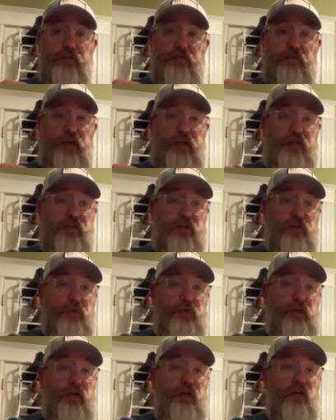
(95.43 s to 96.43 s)
Right, so it
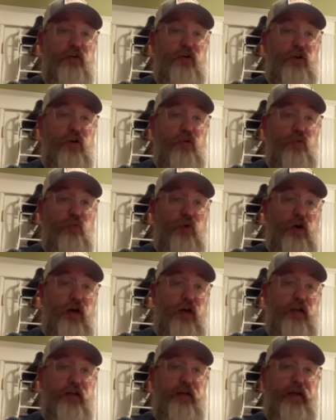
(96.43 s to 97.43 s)
would go 1
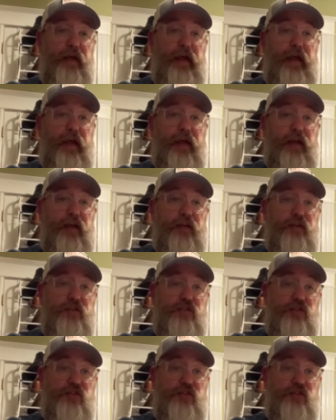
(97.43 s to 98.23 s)
and